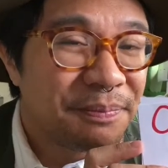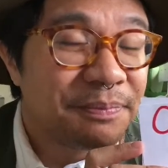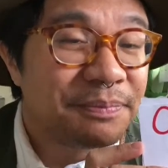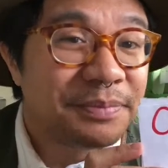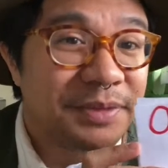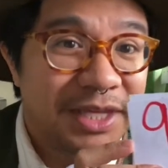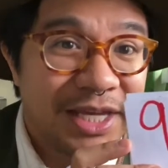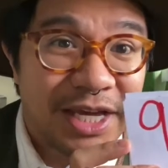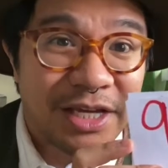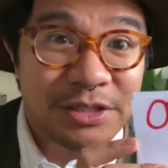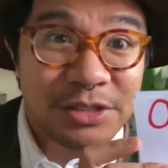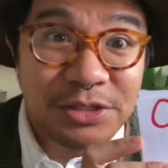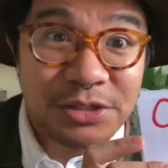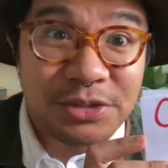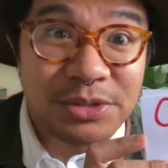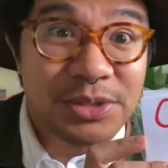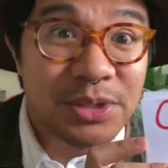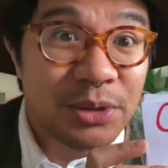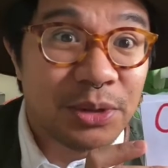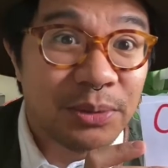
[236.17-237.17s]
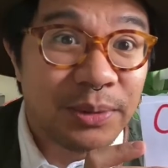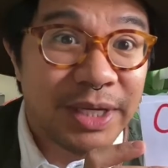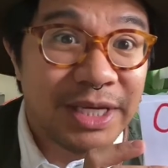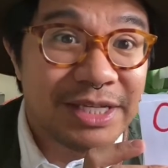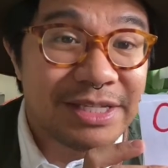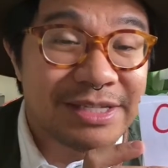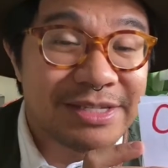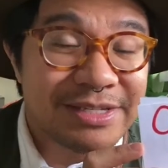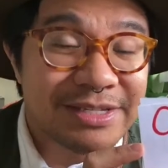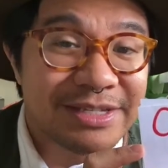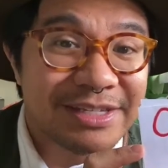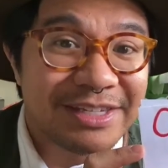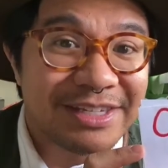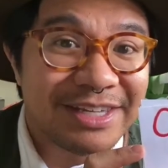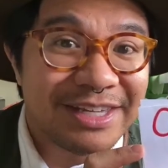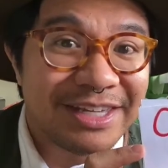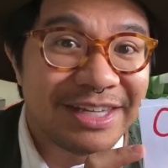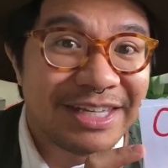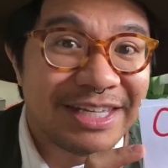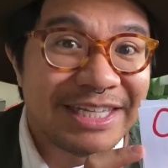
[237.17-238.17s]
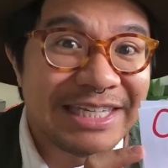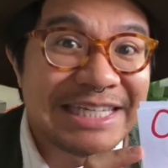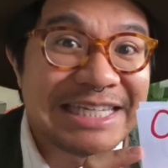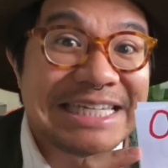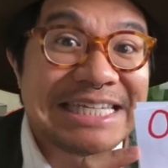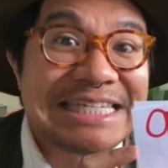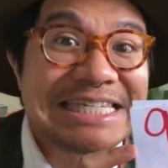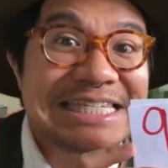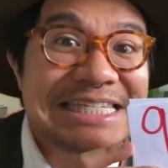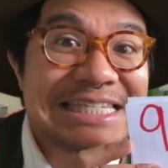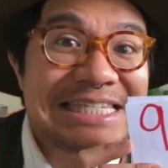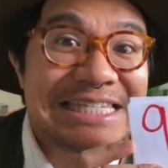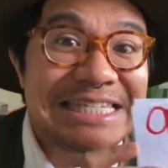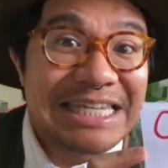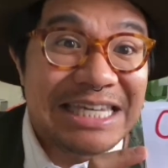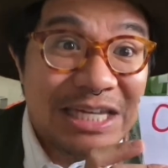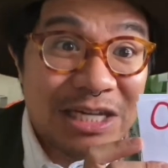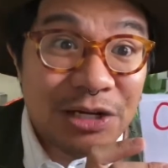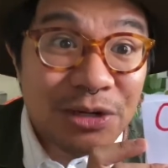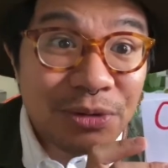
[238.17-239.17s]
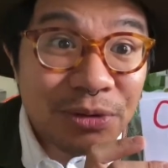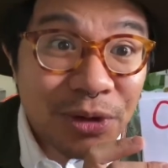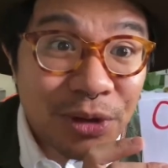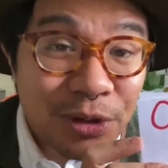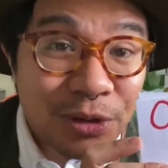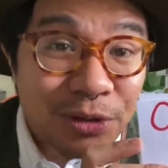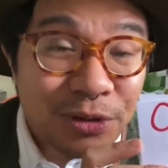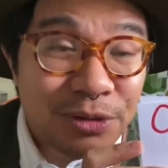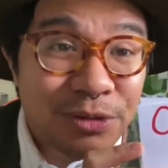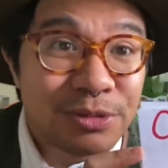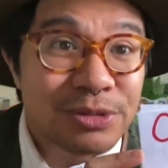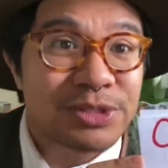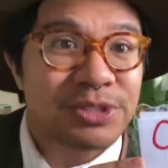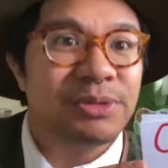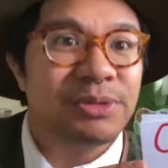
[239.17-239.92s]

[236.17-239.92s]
The answer is always 0. So